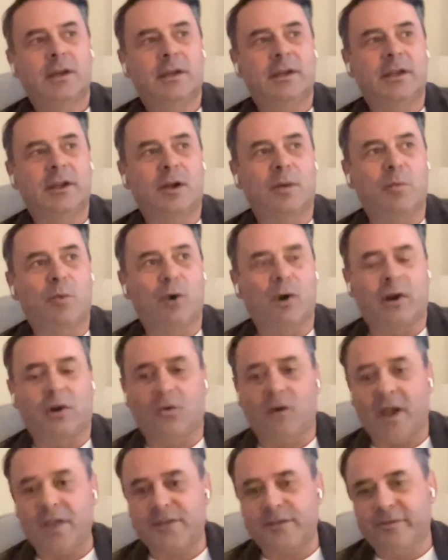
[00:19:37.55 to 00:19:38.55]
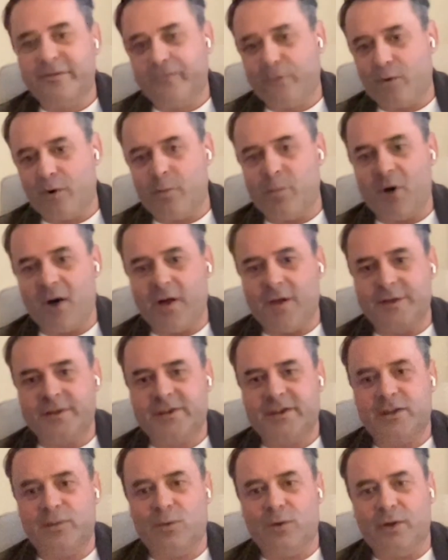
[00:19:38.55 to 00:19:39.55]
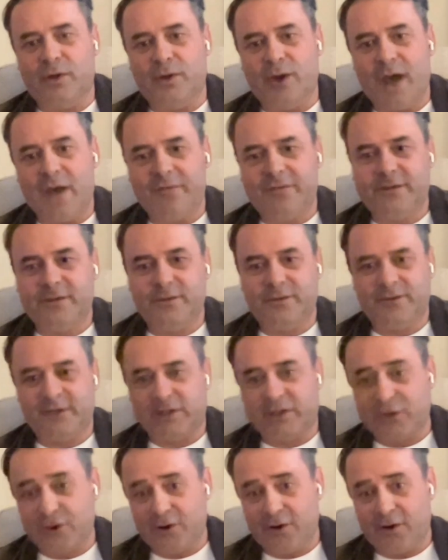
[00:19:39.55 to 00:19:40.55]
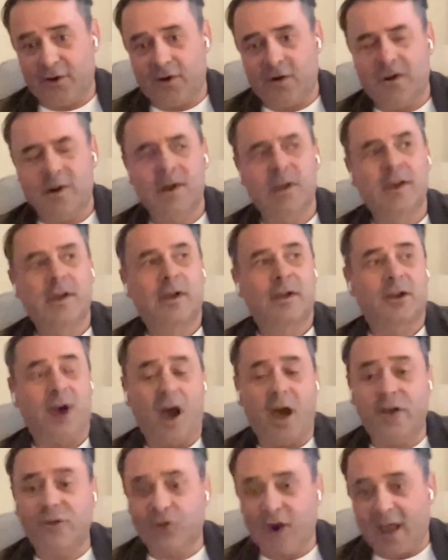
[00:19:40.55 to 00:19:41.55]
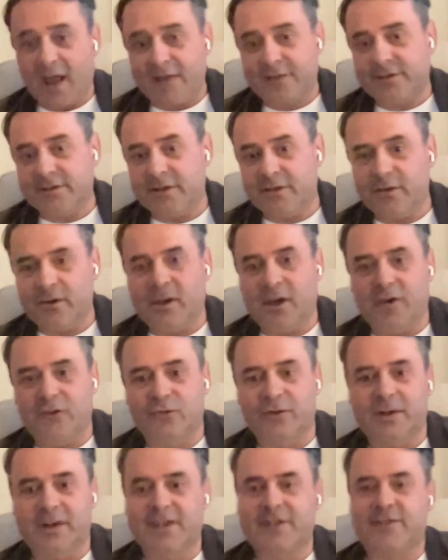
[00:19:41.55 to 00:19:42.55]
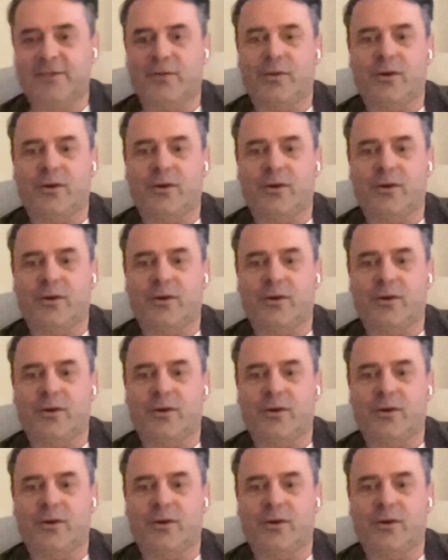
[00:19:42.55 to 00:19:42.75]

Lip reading: more aggressive foreign policy where you have to secure contracts in other countries